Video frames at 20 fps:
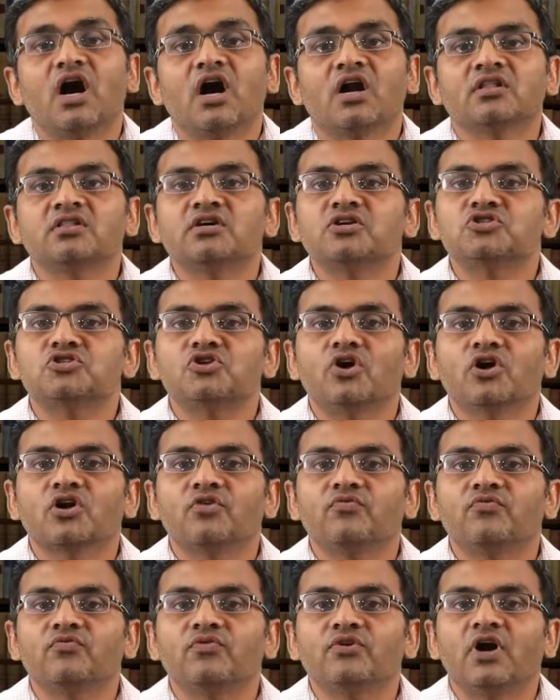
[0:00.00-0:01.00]
Another
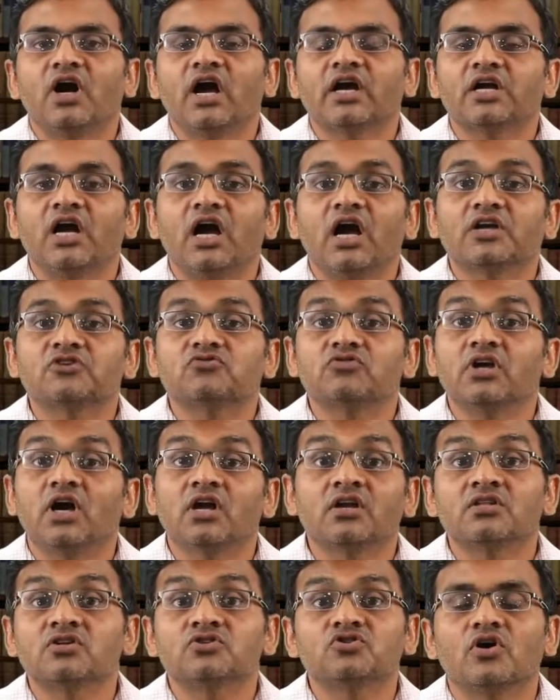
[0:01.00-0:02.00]
geographer, actually
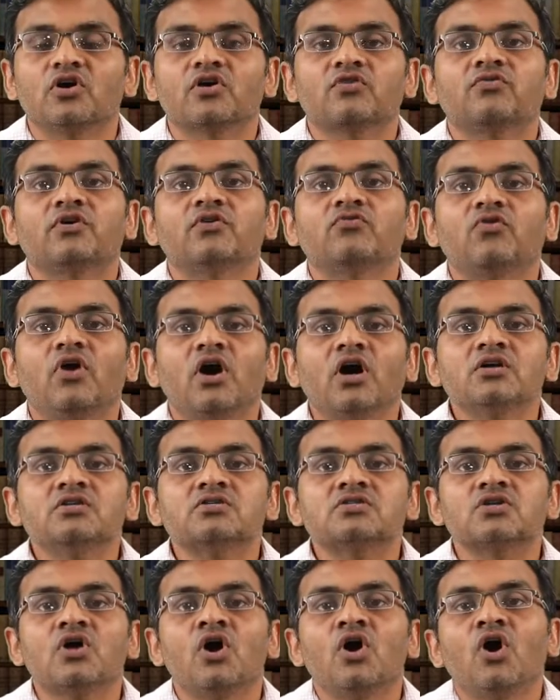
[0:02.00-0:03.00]
another geographer
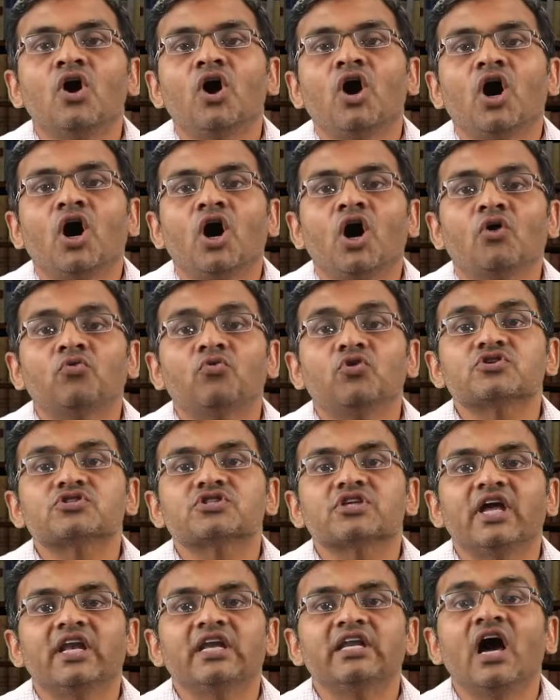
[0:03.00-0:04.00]
was uh,
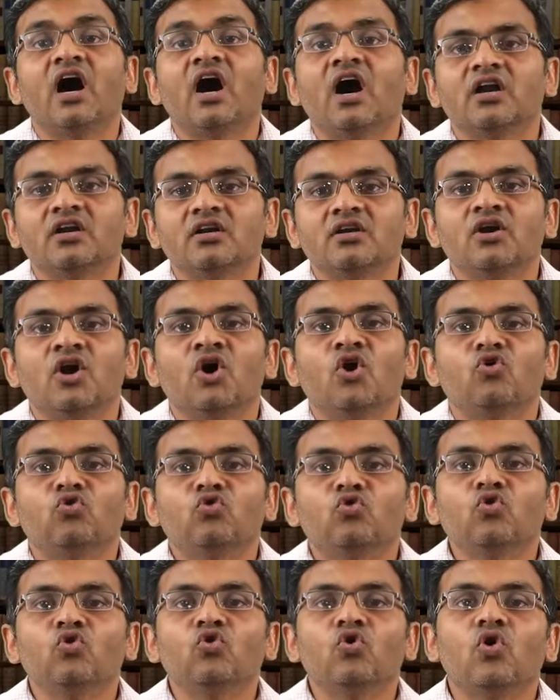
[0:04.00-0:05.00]
Kenyan
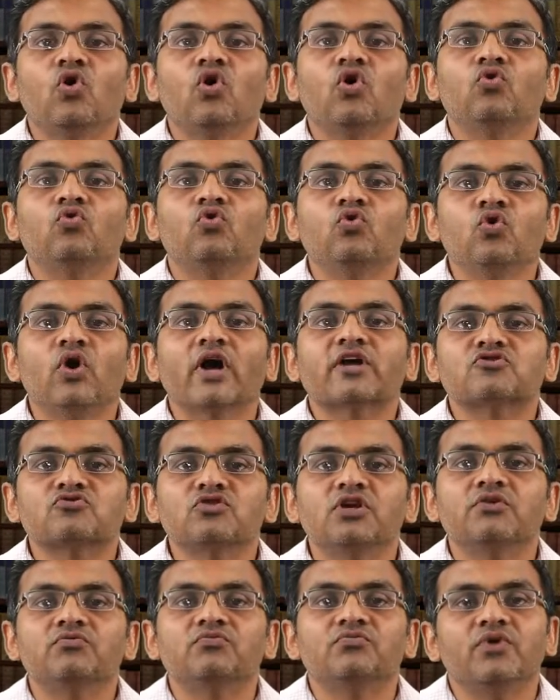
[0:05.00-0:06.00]
who, who
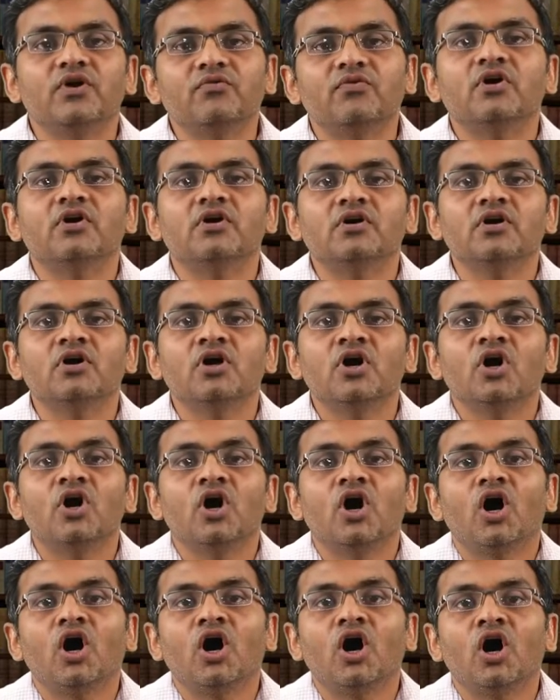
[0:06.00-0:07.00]
actually favored
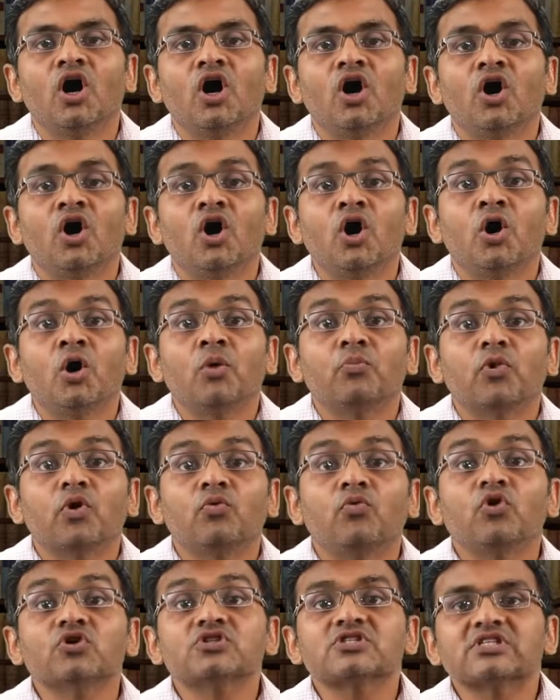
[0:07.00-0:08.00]
uh,
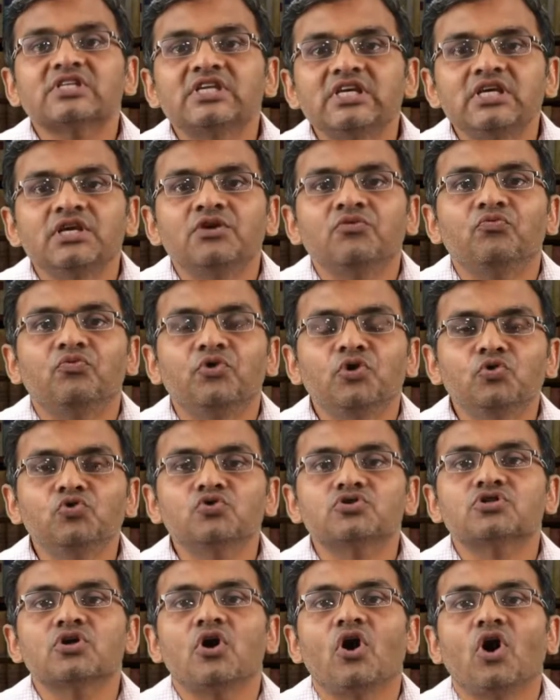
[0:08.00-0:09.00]
Provosky
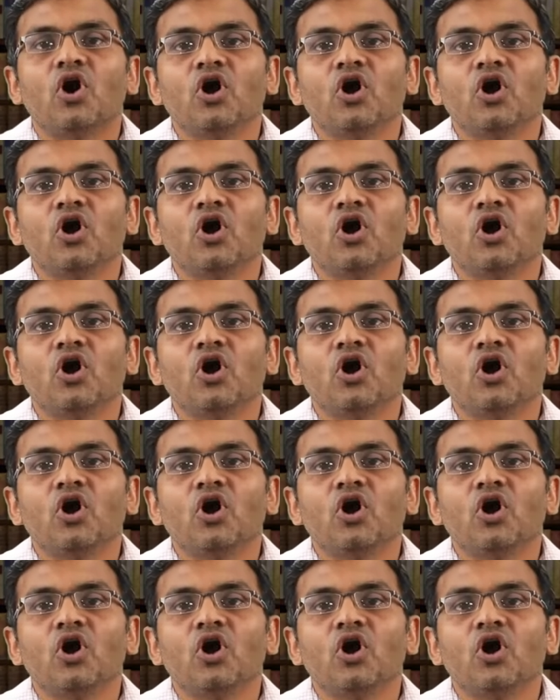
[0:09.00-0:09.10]
views.